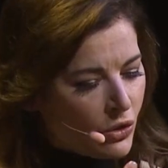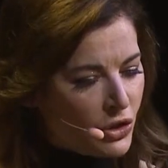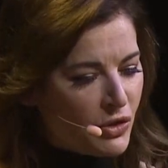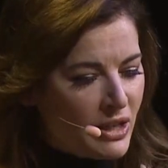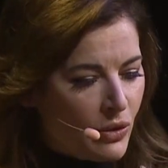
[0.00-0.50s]

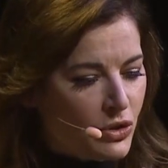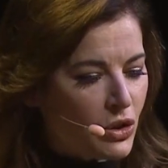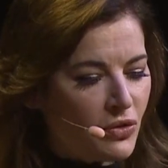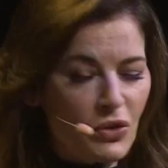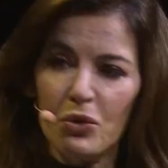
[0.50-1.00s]
concentrating on the
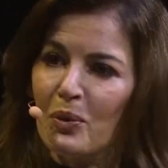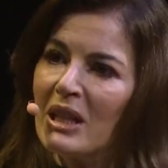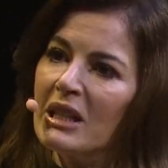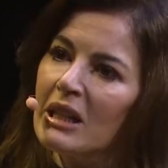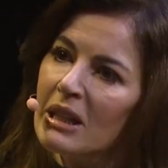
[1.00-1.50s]
sort of food
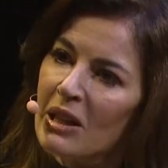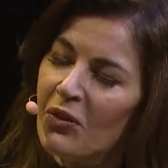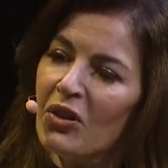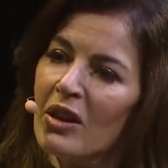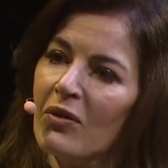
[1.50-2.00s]
with a
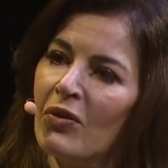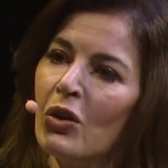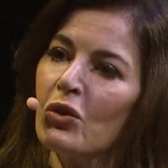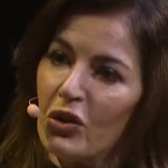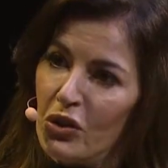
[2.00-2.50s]
different
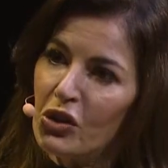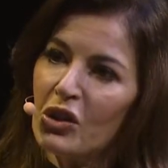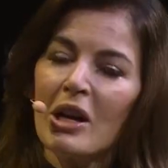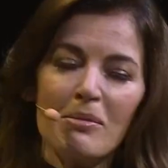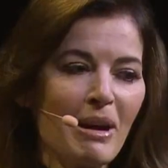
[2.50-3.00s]

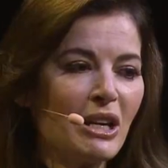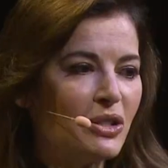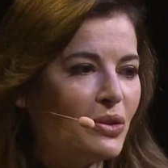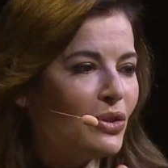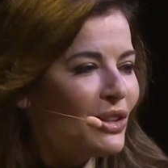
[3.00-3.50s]
focus
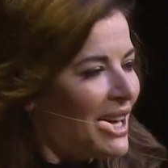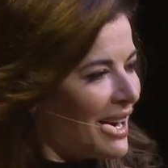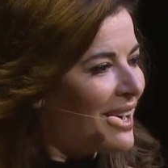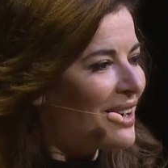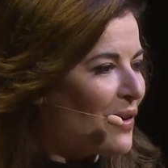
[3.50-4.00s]
makes you
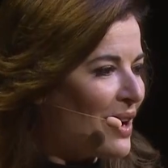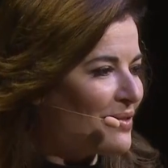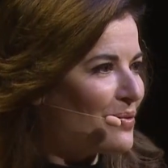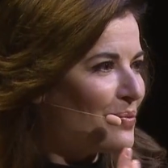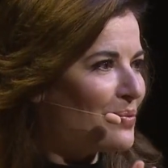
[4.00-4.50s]
think quite